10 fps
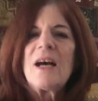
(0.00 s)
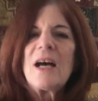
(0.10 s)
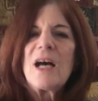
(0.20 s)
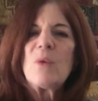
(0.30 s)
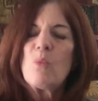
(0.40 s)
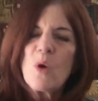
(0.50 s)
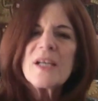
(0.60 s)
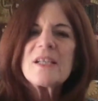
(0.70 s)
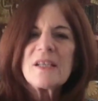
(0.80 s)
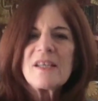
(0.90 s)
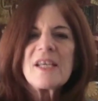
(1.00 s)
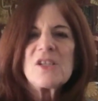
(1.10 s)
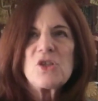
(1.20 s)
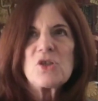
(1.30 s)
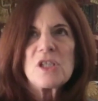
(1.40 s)
one of the
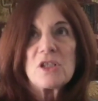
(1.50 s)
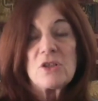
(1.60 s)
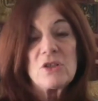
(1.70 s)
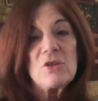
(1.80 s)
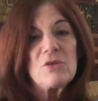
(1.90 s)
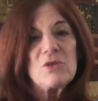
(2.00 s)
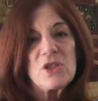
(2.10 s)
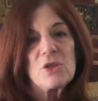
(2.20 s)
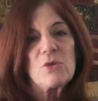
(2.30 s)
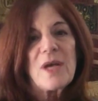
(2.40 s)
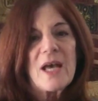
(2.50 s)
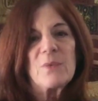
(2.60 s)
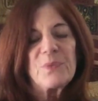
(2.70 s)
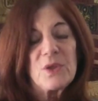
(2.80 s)
things you can do to help